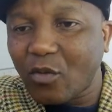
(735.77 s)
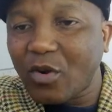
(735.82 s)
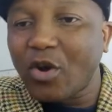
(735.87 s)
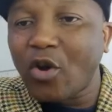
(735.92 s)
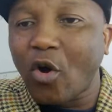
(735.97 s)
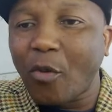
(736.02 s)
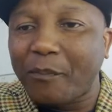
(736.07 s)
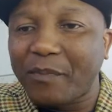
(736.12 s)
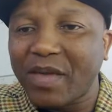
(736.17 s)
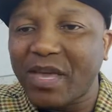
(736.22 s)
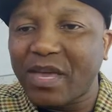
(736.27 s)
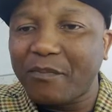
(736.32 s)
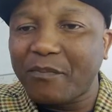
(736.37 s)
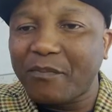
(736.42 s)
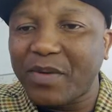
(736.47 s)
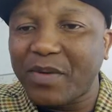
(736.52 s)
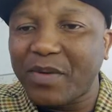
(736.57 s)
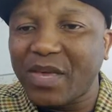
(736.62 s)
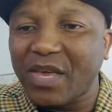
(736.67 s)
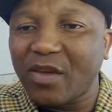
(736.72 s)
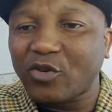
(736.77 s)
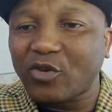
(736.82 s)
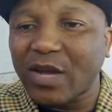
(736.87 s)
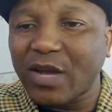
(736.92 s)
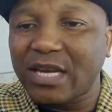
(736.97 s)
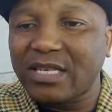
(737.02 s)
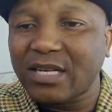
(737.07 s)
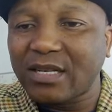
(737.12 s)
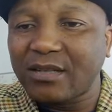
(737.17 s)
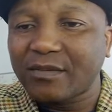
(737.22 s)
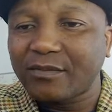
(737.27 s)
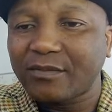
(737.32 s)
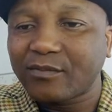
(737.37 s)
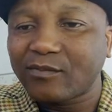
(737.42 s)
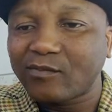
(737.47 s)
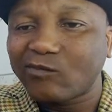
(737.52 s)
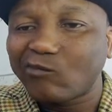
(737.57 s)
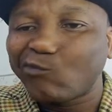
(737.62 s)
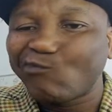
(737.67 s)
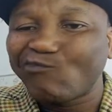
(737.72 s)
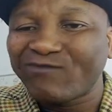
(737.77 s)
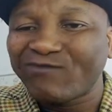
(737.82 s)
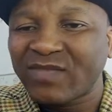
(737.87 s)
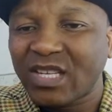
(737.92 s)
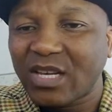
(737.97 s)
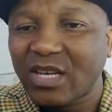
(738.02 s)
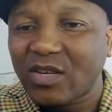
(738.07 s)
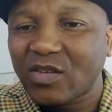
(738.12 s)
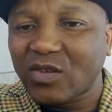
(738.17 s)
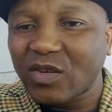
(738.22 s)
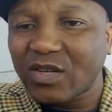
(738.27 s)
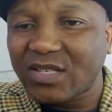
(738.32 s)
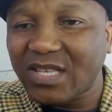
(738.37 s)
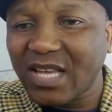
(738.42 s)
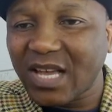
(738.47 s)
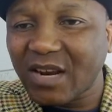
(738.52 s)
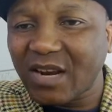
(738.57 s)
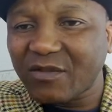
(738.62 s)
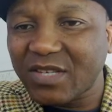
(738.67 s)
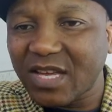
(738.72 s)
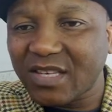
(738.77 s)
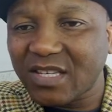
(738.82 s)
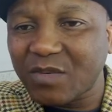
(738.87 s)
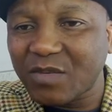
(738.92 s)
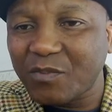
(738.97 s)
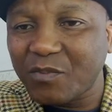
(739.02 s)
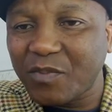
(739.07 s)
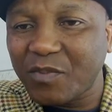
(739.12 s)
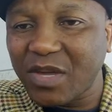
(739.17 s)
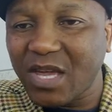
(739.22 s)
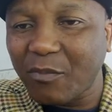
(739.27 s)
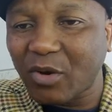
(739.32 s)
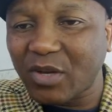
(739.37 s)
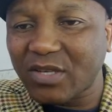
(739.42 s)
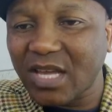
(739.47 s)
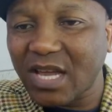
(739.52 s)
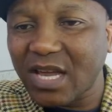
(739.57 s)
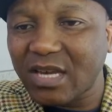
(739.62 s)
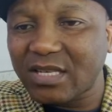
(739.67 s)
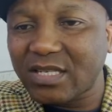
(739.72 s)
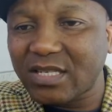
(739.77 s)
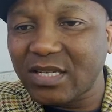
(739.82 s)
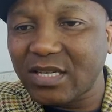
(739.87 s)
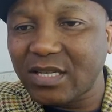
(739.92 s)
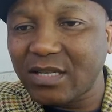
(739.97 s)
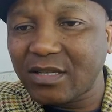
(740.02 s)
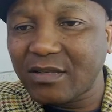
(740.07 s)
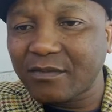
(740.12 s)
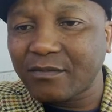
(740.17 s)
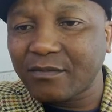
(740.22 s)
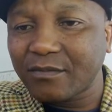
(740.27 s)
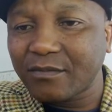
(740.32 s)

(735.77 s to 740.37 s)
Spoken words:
we know p equal to 18. So instead of say this p, I'm going to say 18